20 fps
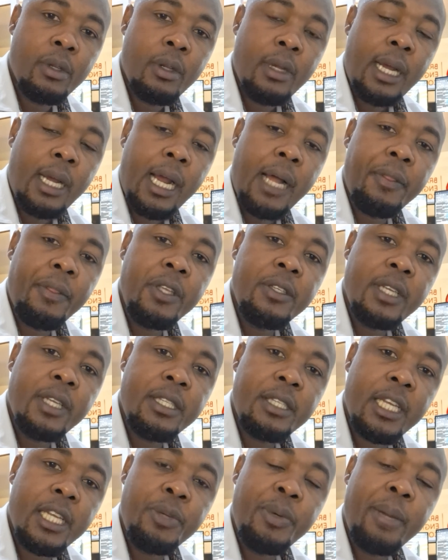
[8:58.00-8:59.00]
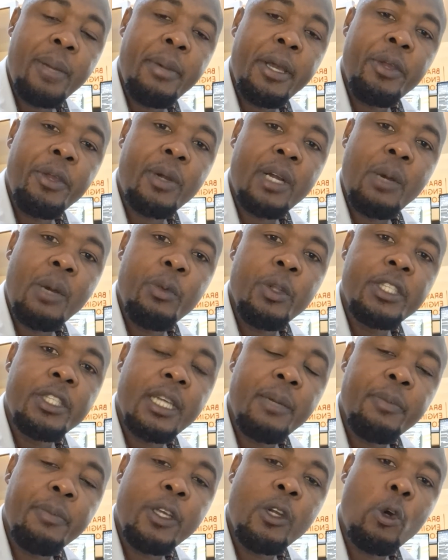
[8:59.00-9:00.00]
And this is a stage whereby you come with
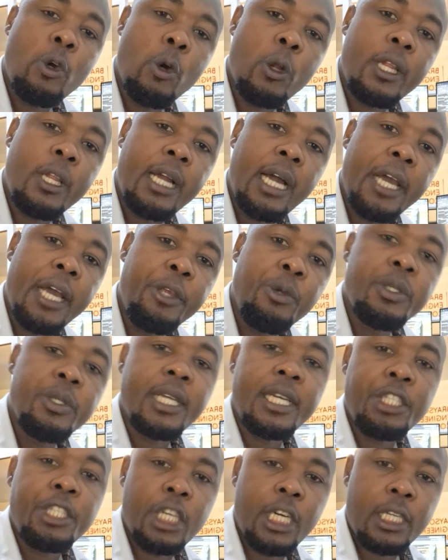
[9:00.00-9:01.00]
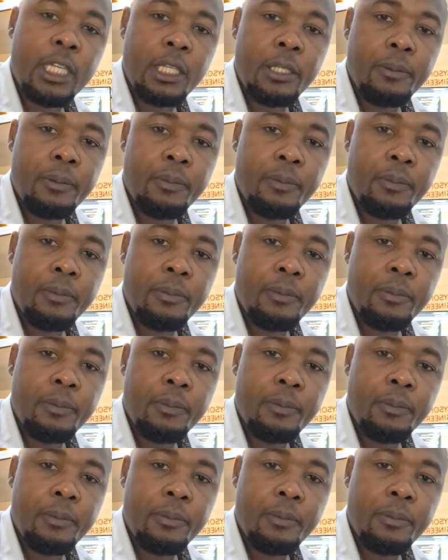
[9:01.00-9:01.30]
something called a user journey.